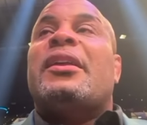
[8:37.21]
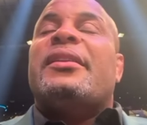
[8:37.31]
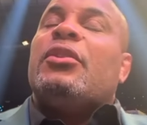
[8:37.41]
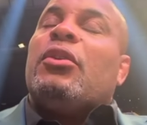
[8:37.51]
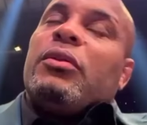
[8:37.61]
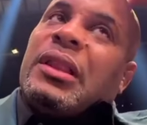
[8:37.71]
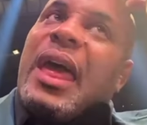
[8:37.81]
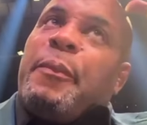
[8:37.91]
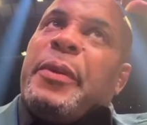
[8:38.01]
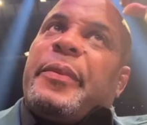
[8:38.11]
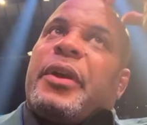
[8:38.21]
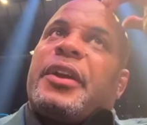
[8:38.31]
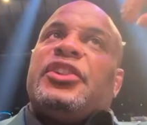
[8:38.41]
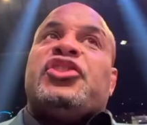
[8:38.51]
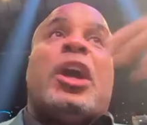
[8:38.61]
You know, a lot of people are
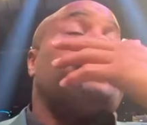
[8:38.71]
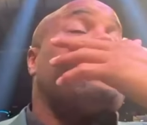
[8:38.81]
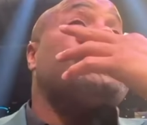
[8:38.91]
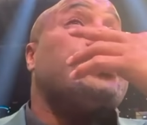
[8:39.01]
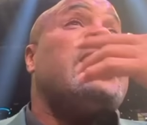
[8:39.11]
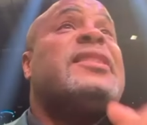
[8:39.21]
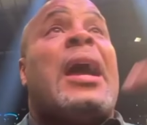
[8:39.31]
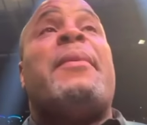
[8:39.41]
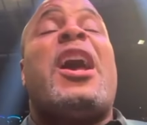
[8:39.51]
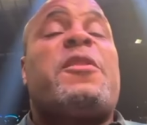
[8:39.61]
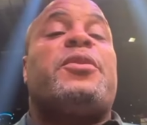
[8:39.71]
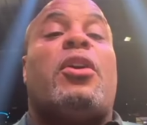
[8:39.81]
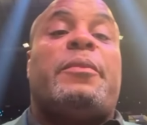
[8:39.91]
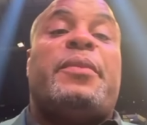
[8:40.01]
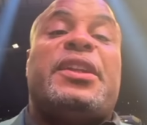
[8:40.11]
going to jump to say Tom
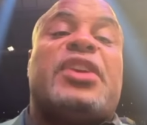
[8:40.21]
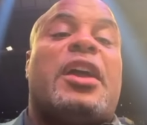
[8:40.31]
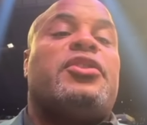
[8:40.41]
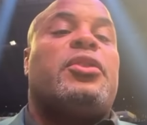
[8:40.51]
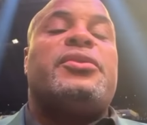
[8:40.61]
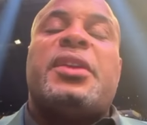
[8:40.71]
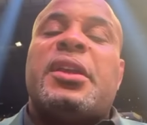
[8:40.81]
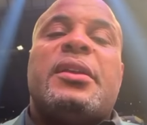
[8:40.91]
Aspinall can beat Jon Jones.